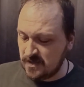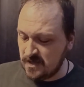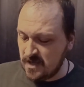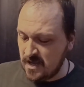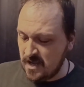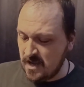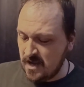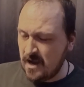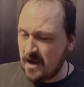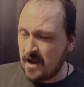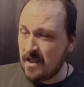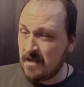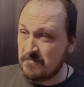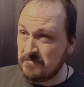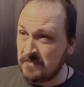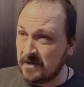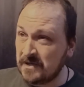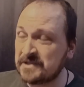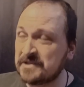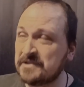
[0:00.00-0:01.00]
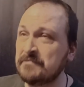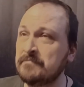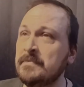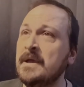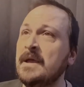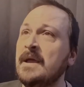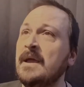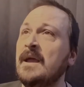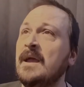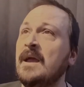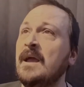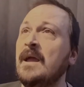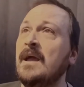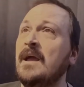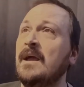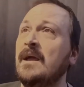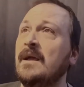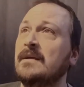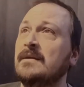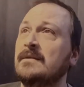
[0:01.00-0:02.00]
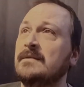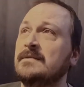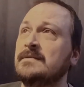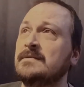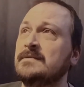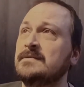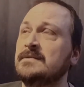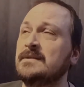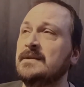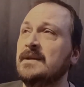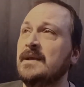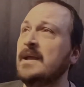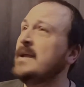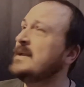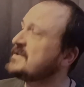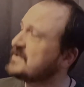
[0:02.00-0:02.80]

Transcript: And I must admit, it's